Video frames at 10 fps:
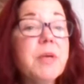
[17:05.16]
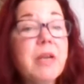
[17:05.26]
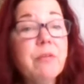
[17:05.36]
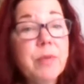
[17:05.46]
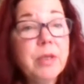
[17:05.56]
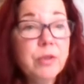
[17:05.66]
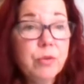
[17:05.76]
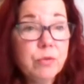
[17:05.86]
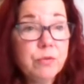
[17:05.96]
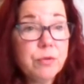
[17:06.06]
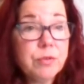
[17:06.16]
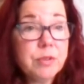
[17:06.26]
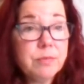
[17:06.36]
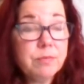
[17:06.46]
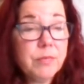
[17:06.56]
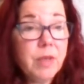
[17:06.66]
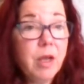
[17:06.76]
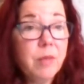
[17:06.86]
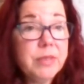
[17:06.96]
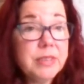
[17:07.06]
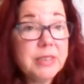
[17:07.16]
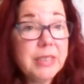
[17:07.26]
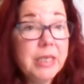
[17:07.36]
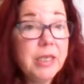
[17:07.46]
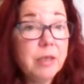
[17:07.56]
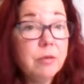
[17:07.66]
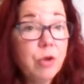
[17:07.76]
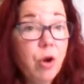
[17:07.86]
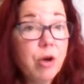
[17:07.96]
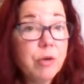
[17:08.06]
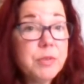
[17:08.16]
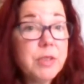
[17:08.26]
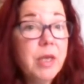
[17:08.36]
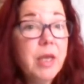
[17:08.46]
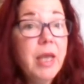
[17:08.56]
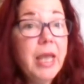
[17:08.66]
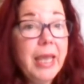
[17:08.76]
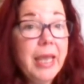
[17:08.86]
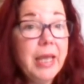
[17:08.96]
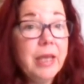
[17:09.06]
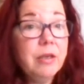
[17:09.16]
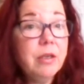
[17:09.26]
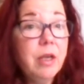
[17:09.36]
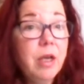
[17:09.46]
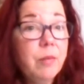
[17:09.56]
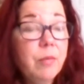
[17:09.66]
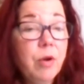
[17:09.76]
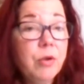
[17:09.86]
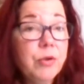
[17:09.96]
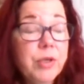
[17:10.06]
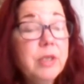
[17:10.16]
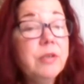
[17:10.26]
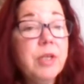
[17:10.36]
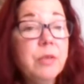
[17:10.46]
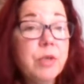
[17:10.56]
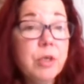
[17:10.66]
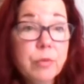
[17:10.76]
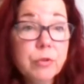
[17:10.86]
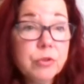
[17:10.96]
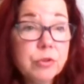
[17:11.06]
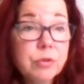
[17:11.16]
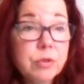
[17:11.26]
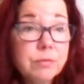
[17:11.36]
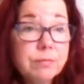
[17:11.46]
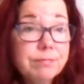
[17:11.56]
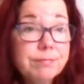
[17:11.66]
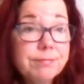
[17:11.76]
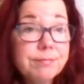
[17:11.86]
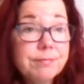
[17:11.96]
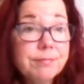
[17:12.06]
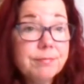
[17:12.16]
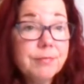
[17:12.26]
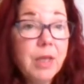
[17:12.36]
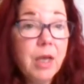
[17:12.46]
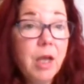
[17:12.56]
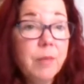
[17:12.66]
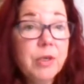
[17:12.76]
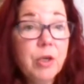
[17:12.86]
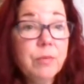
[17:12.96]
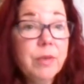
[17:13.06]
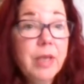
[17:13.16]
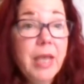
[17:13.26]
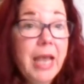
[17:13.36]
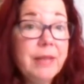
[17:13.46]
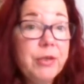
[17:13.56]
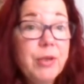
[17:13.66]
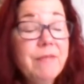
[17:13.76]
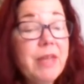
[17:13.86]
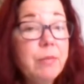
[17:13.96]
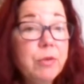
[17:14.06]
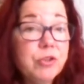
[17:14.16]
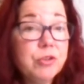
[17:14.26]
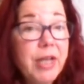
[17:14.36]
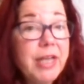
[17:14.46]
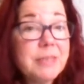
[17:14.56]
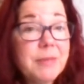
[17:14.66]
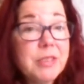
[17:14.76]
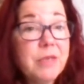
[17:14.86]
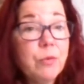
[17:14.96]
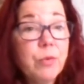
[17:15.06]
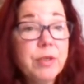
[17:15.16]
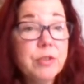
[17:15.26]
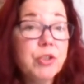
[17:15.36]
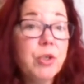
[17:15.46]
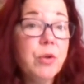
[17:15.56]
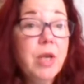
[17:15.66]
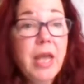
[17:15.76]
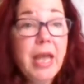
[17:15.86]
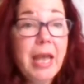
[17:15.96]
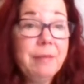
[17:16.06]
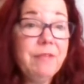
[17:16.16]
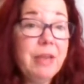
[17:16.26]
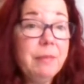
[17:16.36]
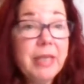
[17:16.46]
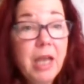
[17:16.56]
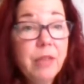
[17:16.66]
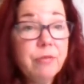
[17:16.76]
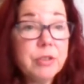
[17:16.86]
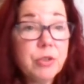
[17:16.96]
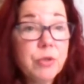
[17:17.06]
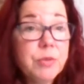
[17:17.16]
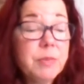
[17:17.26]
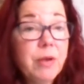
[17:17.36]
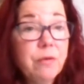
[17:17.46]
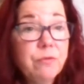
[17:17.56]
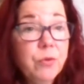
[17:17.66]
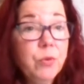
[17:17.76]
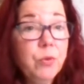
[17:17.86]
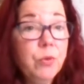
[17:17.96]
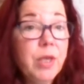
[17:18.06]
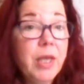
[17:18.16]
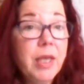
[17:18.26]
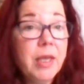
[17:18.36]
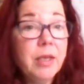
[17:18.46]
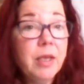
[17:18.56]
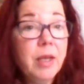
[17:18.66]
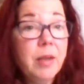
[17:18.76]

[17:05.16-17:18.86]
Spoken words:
about everybody in the universe is eating carbs, and you're inundated with commercials. And then you have that emotional aspect of it, where it's, happy family gatherings are always about food, and